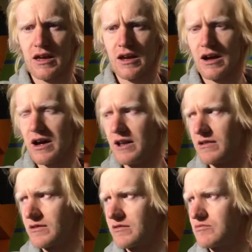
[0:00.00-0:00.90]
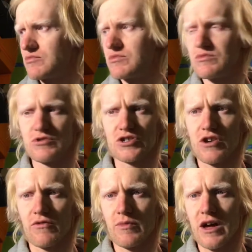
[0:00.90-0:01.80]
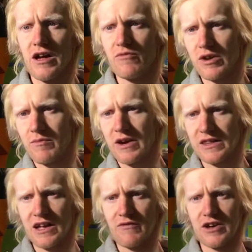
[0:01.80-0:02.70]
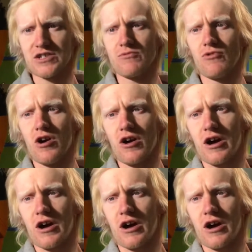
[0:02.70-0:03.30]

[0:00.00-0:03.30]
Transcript: and just go from there. If we can make the elevation work,